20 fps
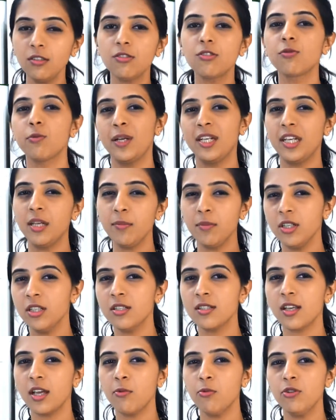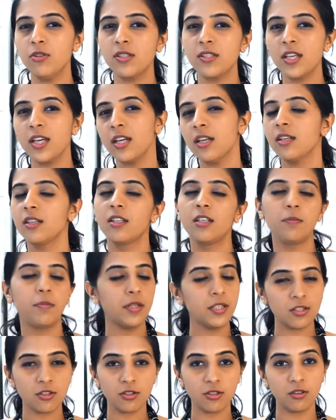to 20 minutes, I would say. It
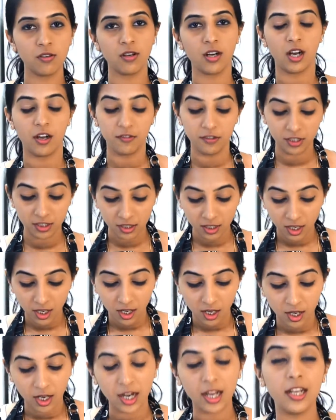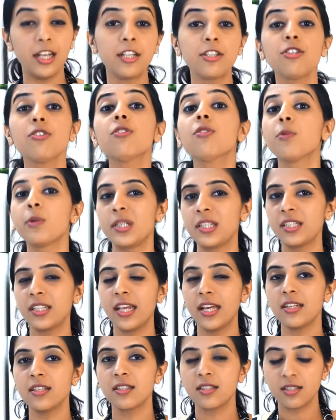depends on your oven. I'll let you know when it
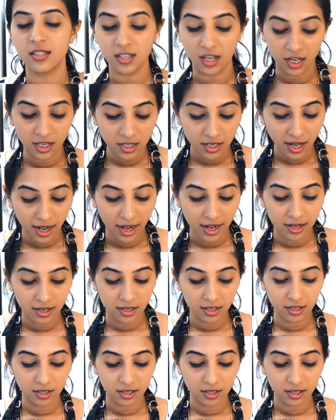gets done, and